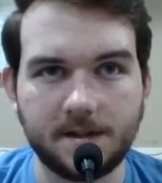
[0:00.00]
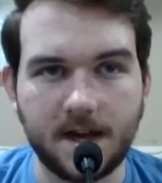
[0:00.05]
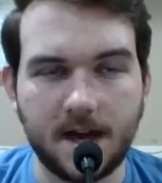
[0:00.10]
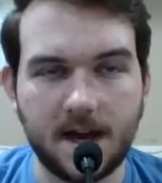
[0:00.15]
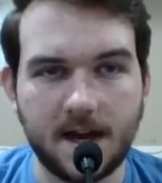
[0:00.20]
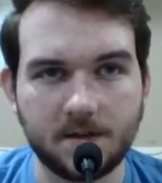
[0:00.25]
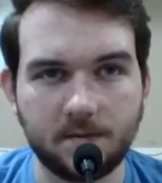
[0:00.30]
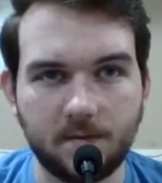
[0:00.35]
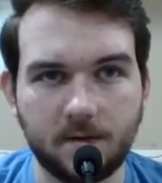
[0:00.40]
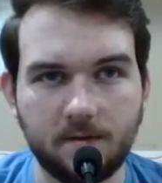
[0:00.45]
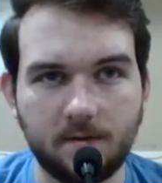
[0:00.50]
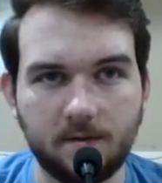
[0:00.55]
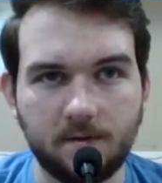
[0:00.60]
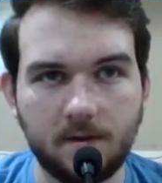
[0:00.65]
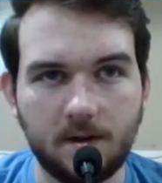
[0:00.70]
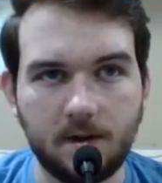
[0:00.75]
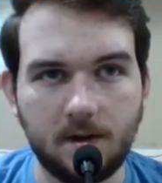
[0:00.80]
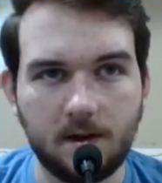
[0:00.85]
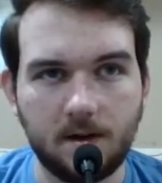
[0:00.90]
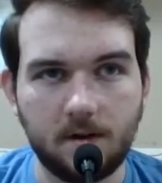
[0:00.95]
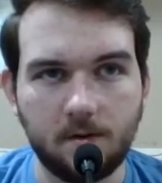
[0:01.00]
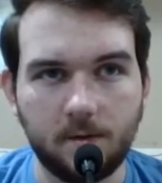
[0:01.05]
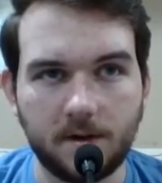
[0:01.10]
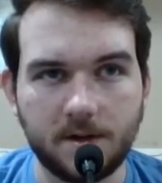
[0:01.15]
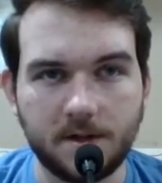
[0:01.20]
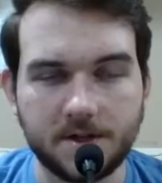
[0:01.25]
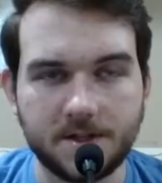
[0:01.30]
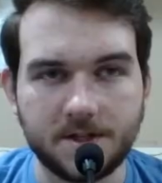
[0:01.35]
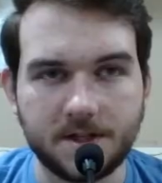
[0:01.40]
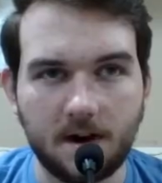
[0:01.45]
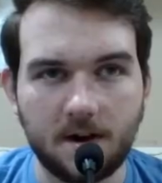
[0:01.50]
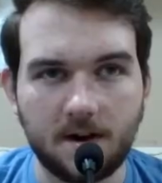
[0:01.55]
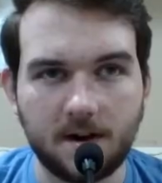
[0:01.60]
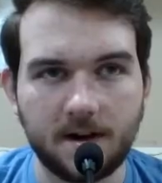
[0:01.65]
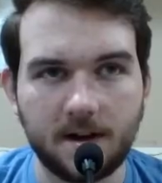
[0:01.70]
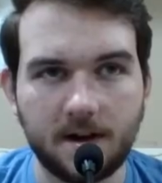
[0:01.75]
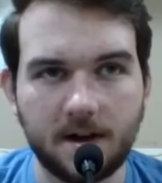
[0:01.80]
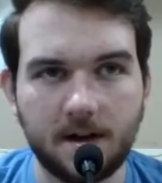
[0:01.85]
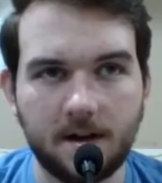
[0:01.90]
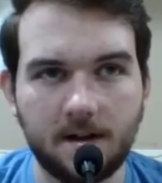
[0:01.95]
guys we just started
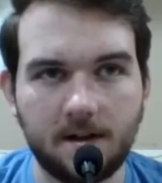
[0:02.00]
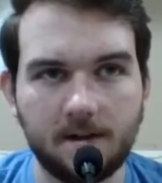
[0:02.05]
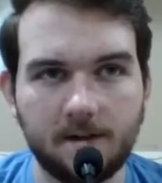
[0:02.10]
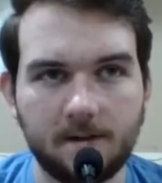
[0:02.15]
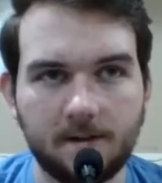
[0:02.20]
on.